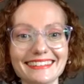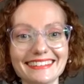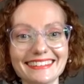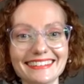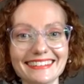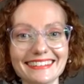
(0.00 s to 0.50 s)

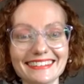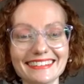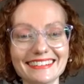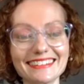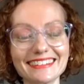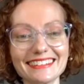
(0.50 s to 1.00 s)

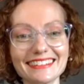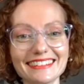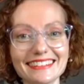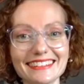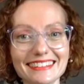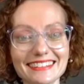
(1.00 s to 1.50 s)

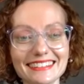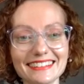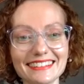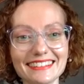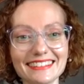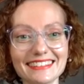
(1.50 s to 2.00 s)

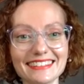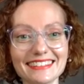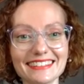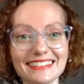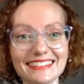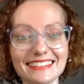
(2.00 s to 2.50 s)

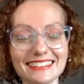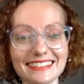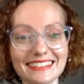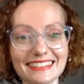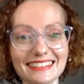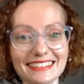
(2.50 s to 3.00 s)

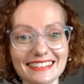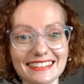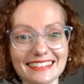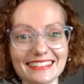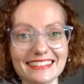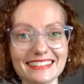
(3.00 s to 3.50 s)

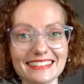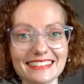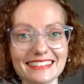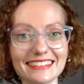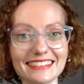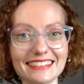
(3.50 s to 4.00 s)

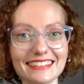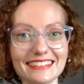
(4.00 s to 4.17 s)
No words are spoken by the person on screen.